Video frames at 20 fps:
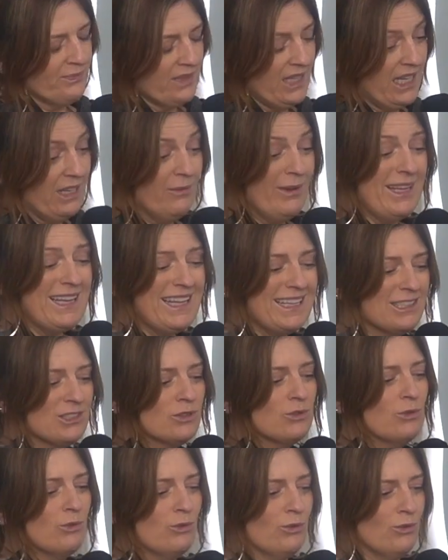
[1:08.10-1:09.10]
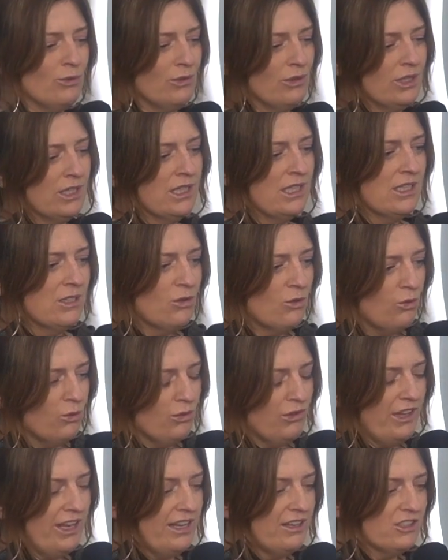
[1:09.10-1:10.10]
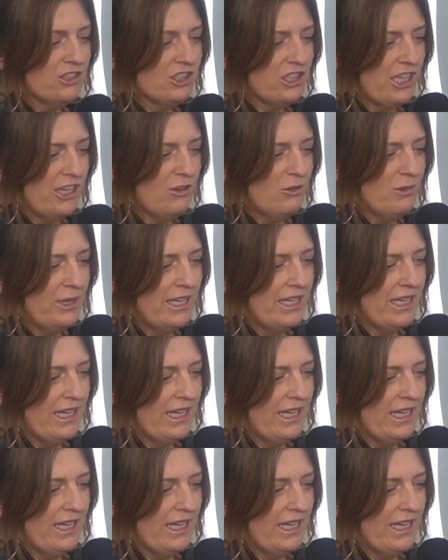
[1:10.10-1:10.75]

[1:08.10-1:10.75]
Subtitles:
Anyway, let us know. Go there, shall we?